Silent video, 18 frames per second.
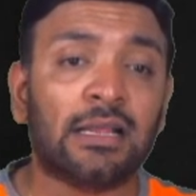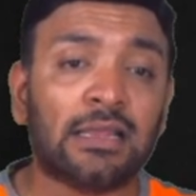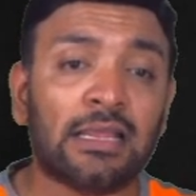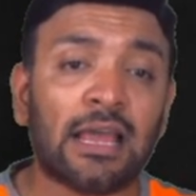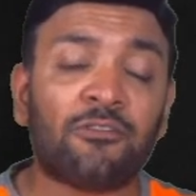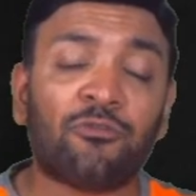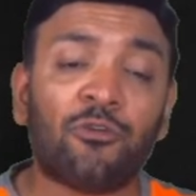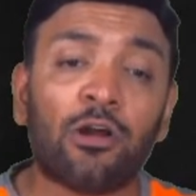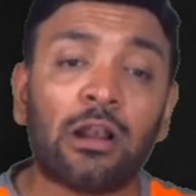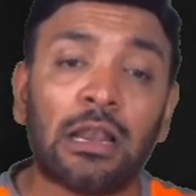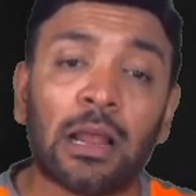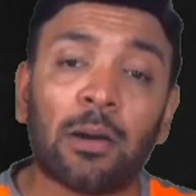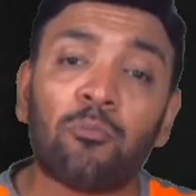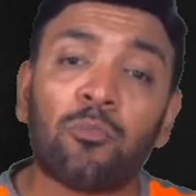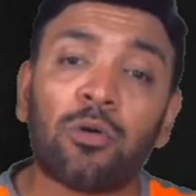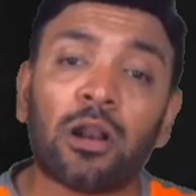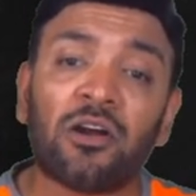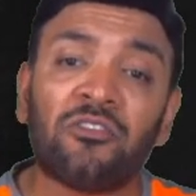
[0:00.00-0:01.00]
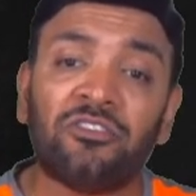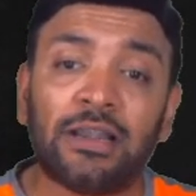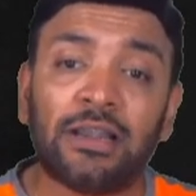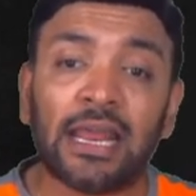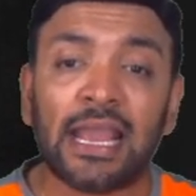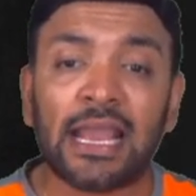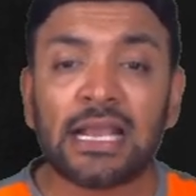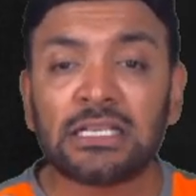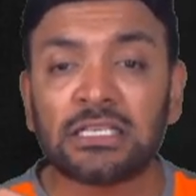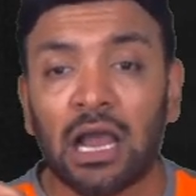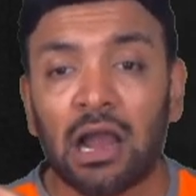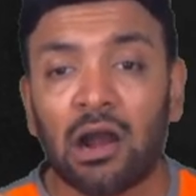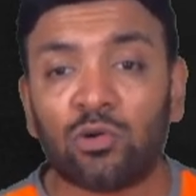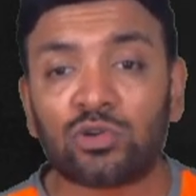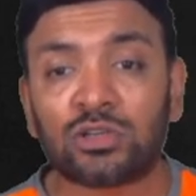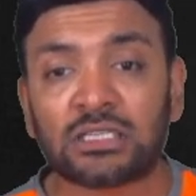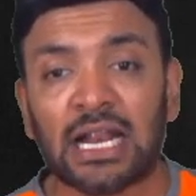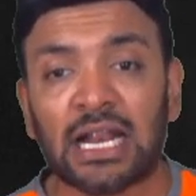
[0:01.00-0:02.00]
Therefore, number of days
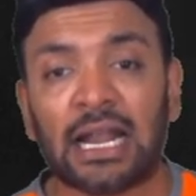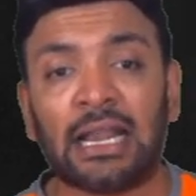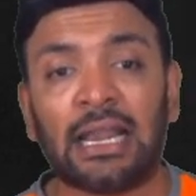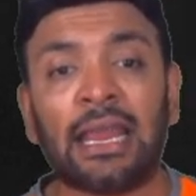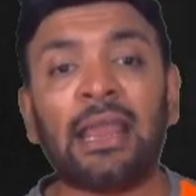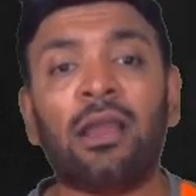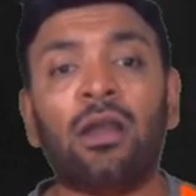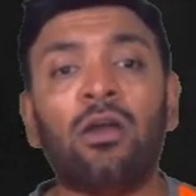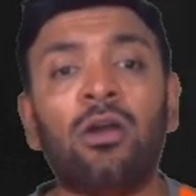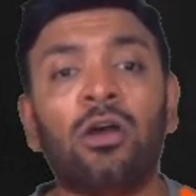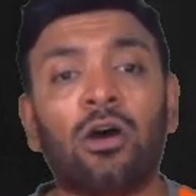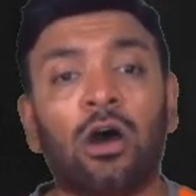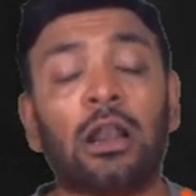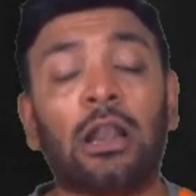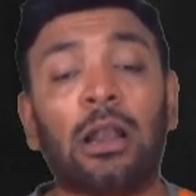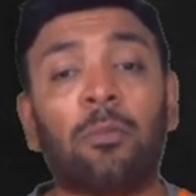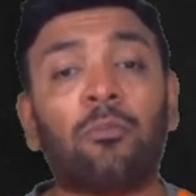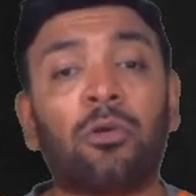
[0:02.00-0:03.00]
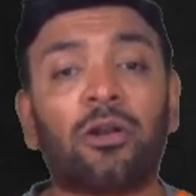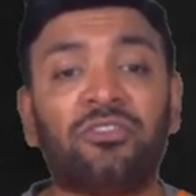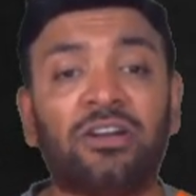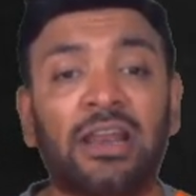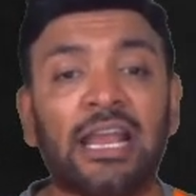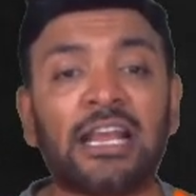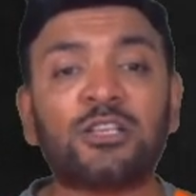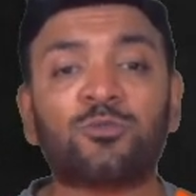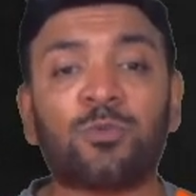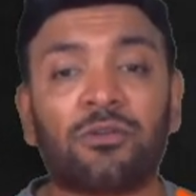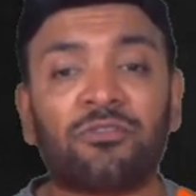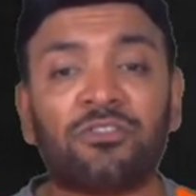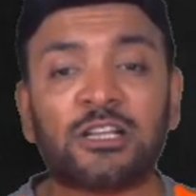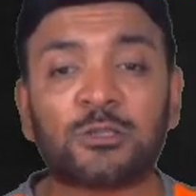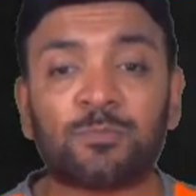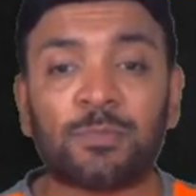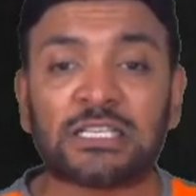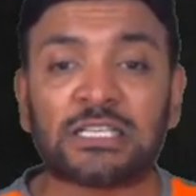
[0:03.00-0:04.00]
outstanding, a number of days for
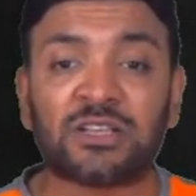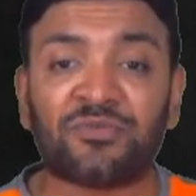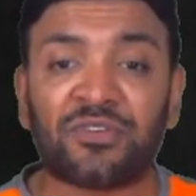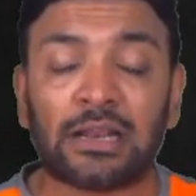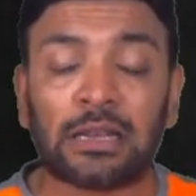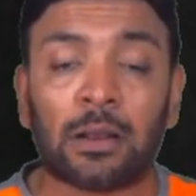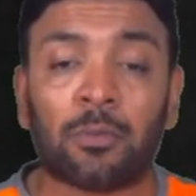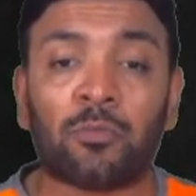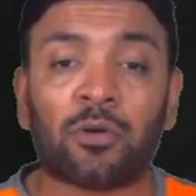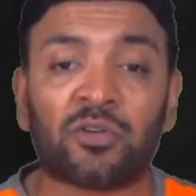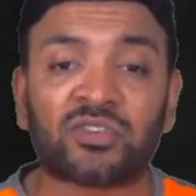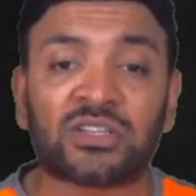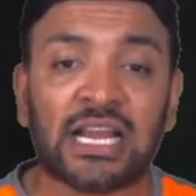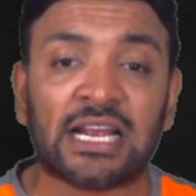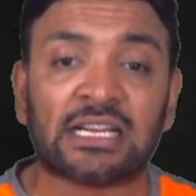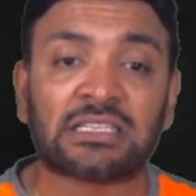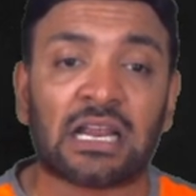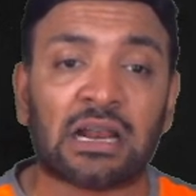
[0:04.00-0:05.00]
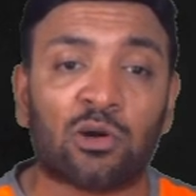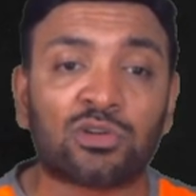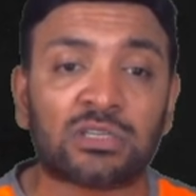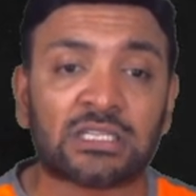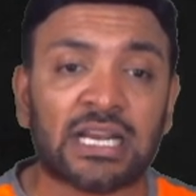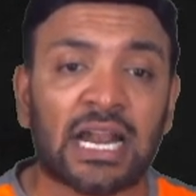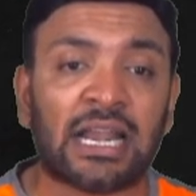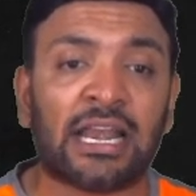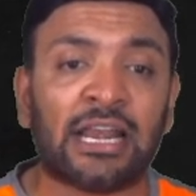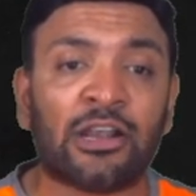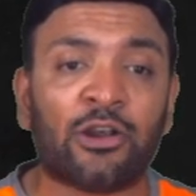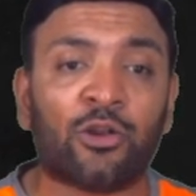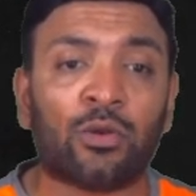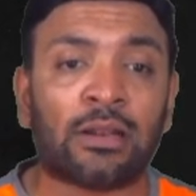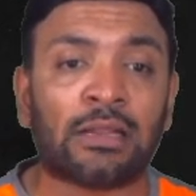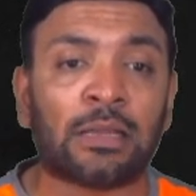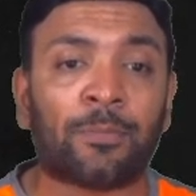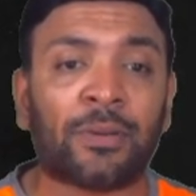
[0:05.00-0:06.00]
which specific number of shares are outstanding
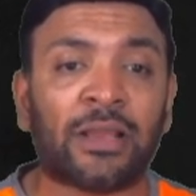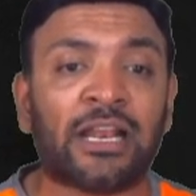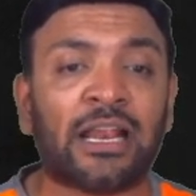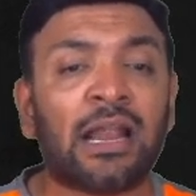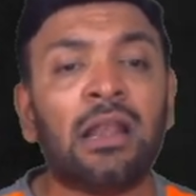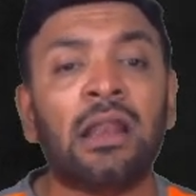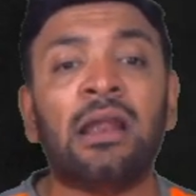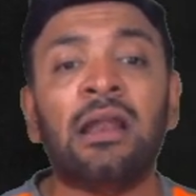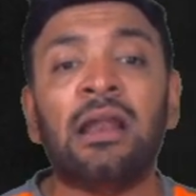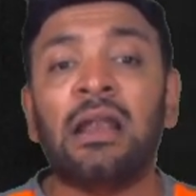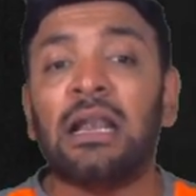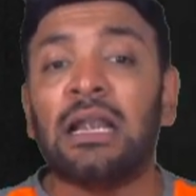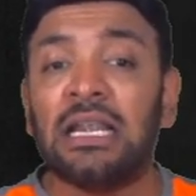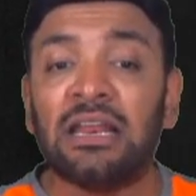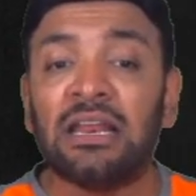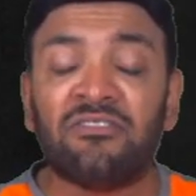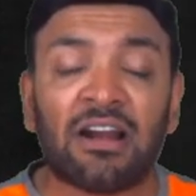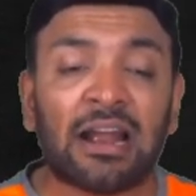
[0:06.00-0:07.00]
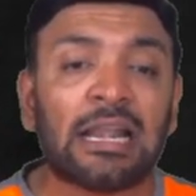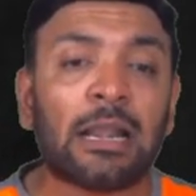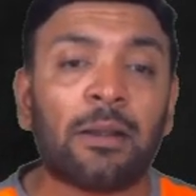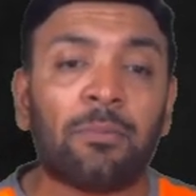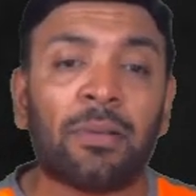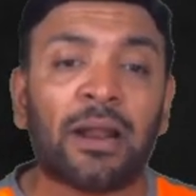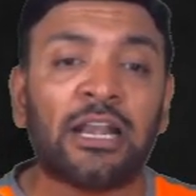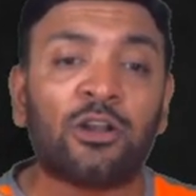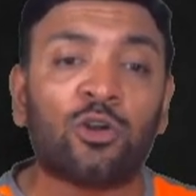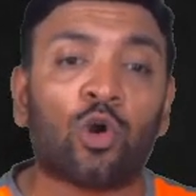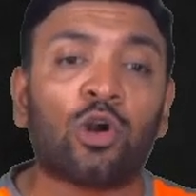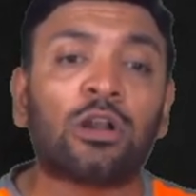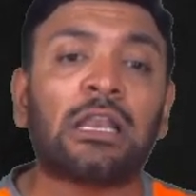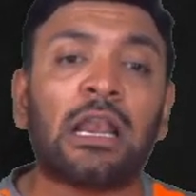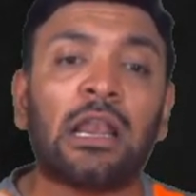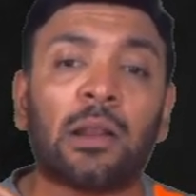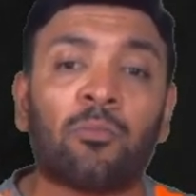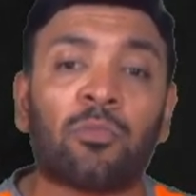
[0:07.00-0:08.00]
during the period divided by
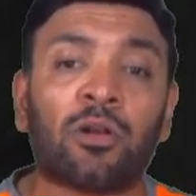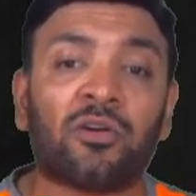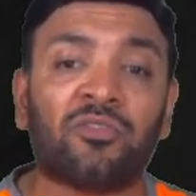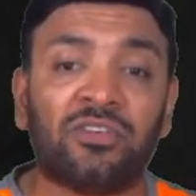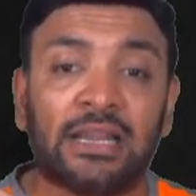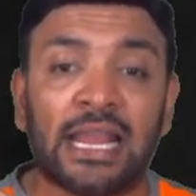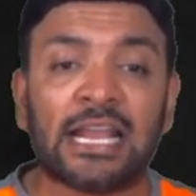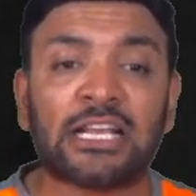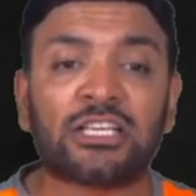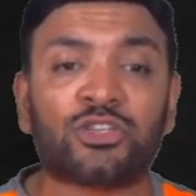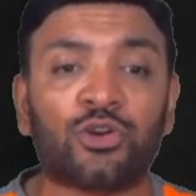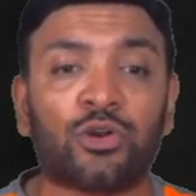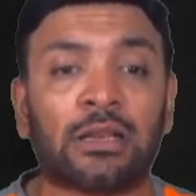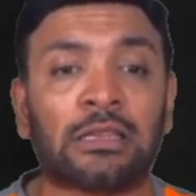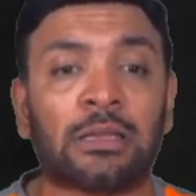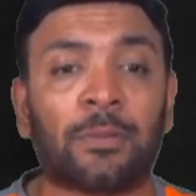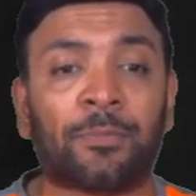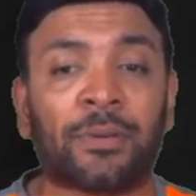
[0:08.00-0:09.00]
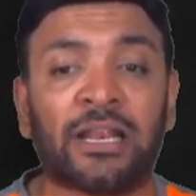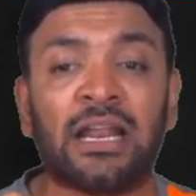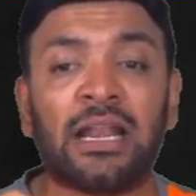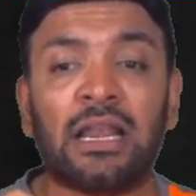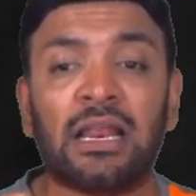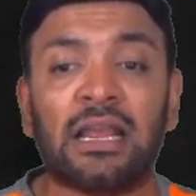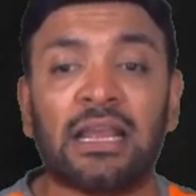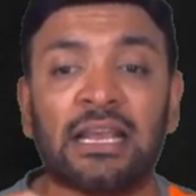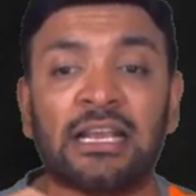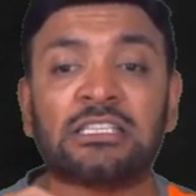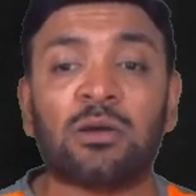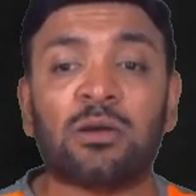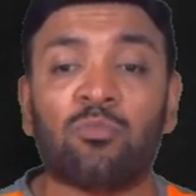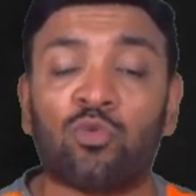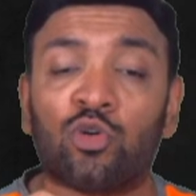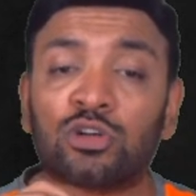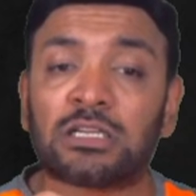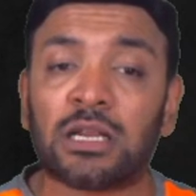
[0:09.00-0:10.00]
total number of days during the period is the
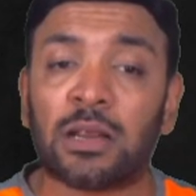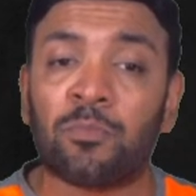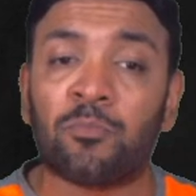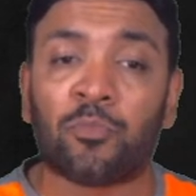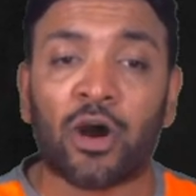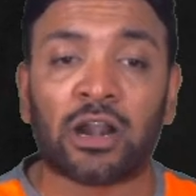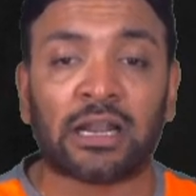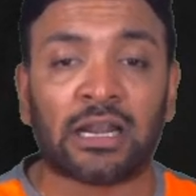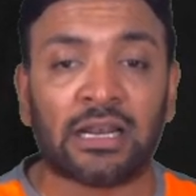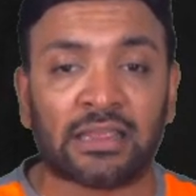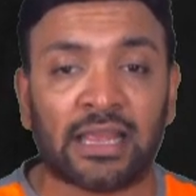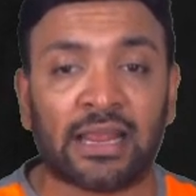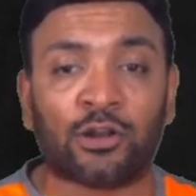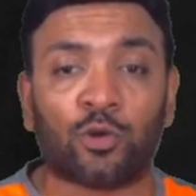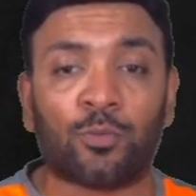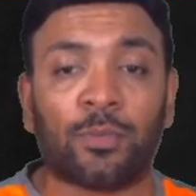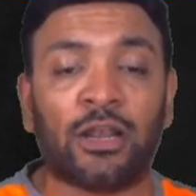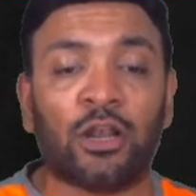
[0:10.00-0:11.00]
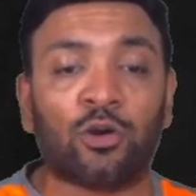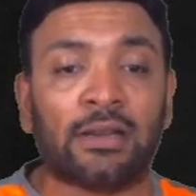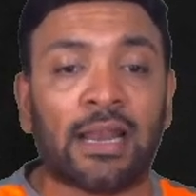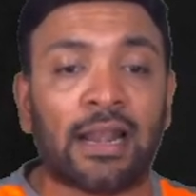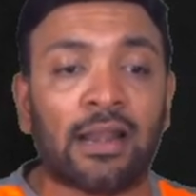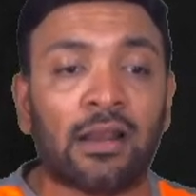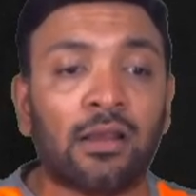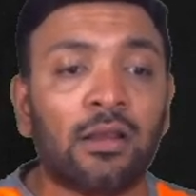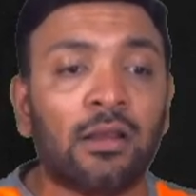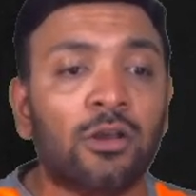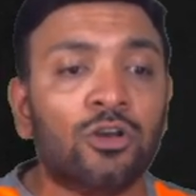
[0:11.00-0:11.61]
most important thing to be looked at.